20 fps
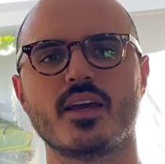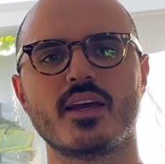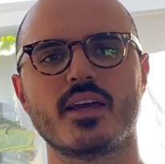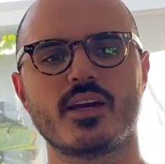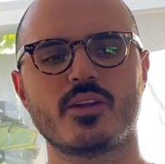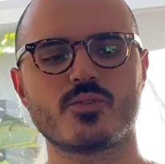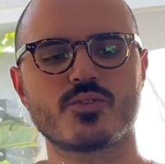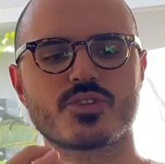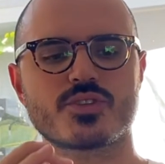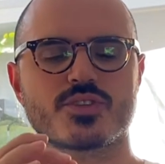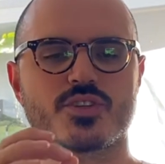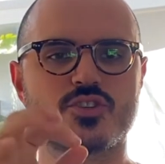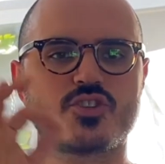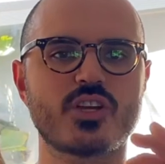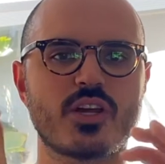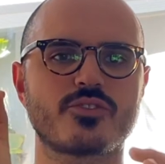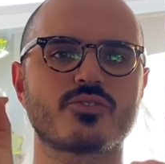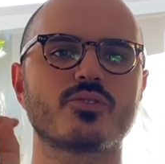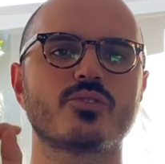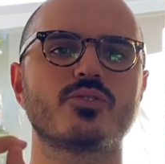And it was just a
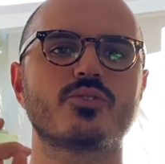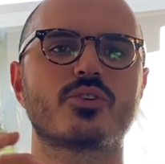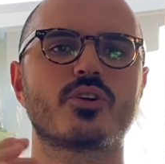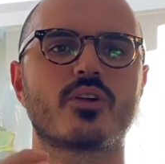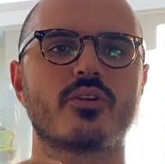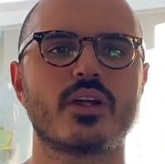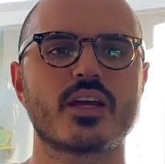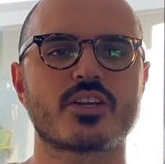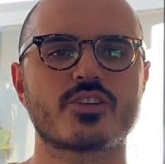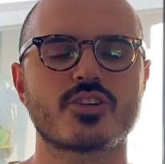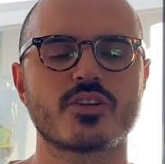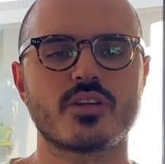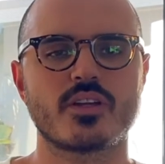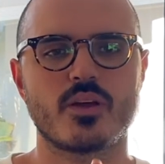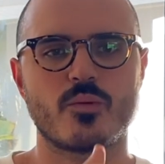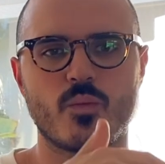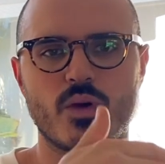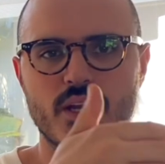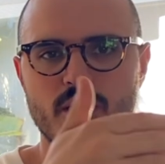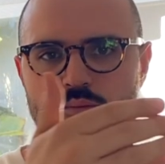gentle little correction.
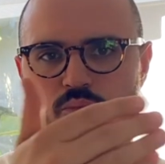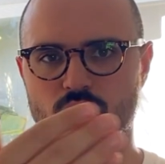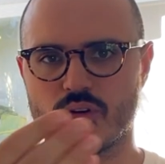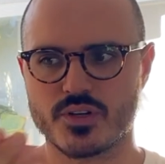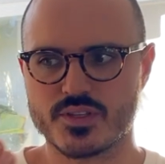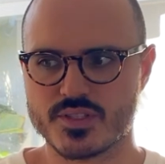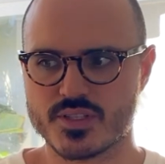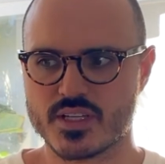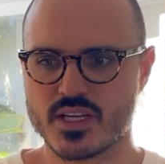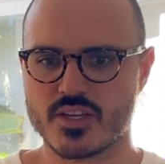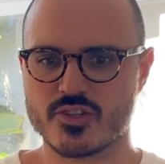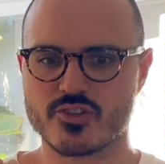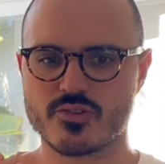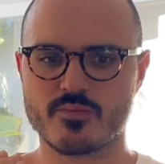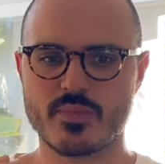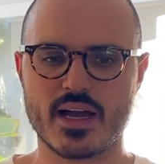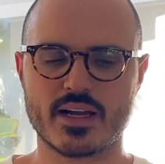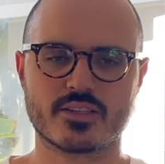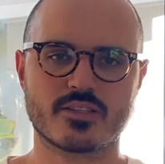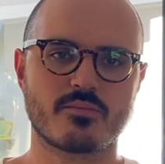And when he brought his attention
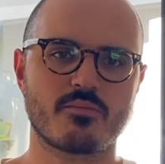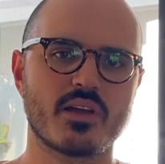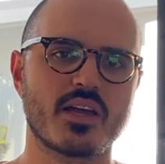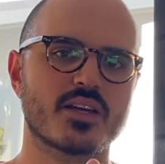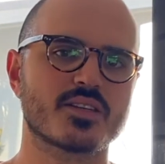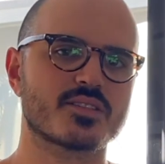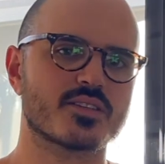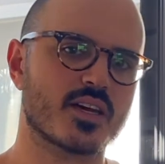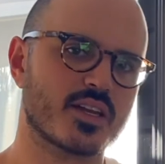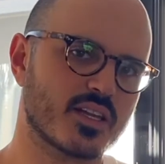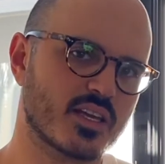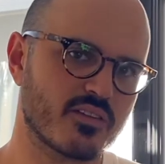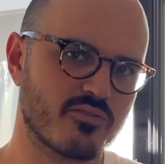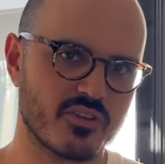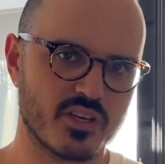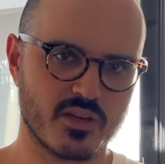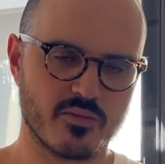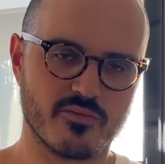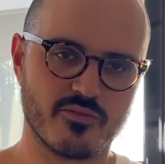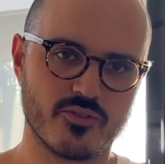back to me, I started
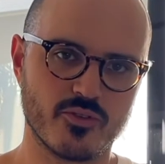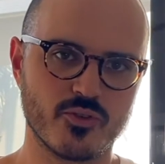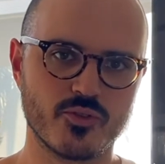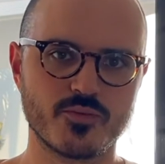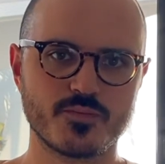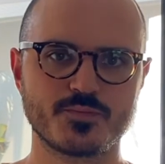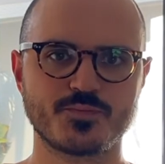giving him food.